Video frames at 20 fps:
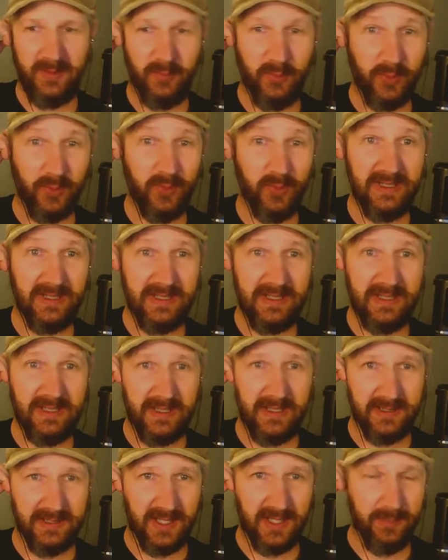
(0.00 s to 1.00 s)
we're really
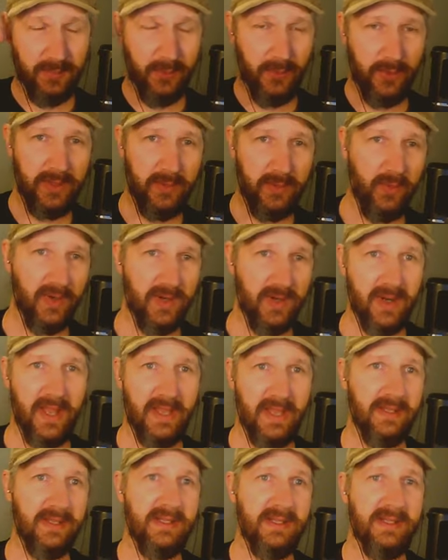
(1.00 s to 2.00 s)
getting to the point where
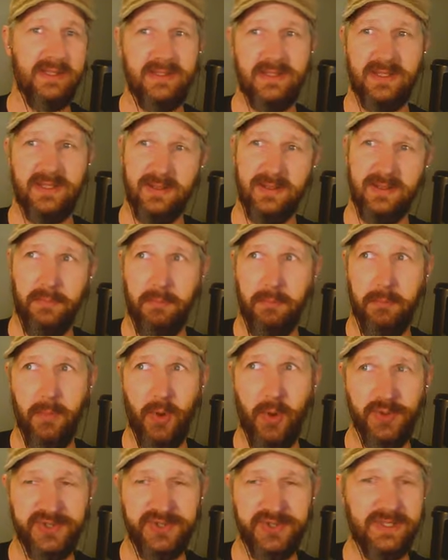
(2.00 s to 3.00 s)
I, it's
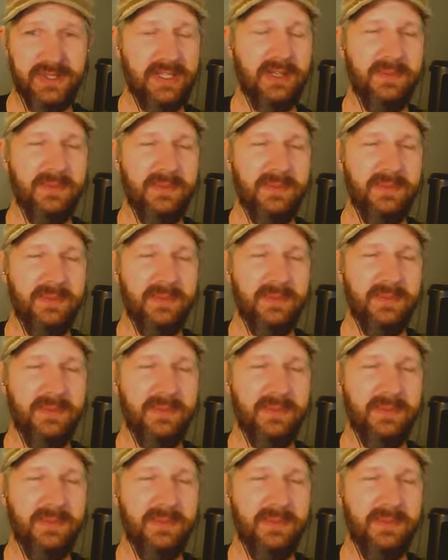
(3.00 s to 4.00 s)
mostly going to be out
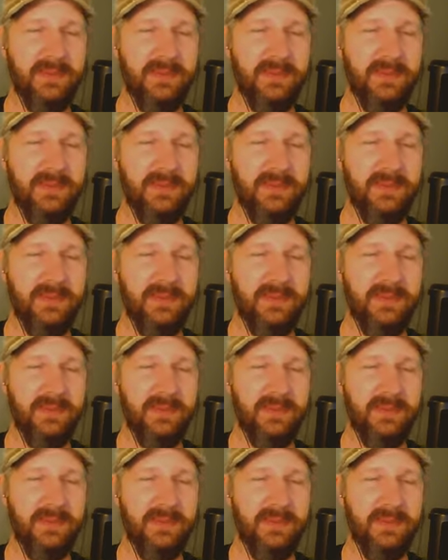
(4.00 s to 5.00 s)
in the shop working, and
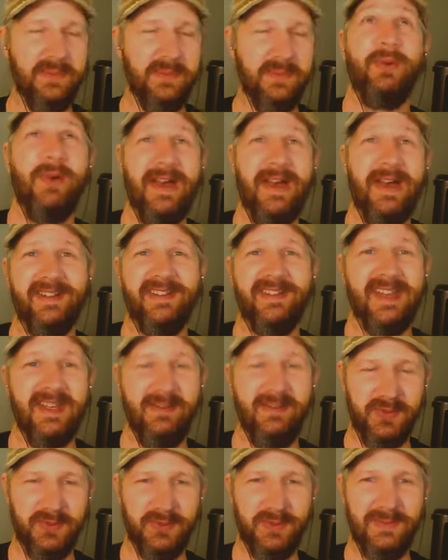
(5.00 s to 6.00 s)
I don't know how to
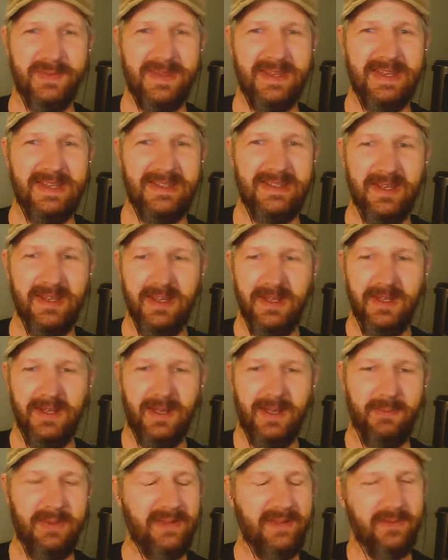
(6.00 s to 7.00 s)
live stream that.
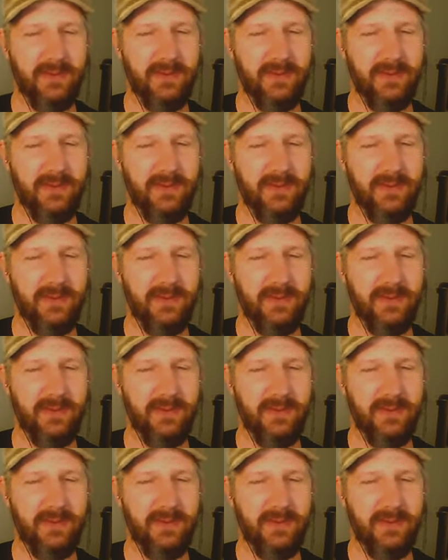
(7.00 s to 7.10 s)
I'm going to have to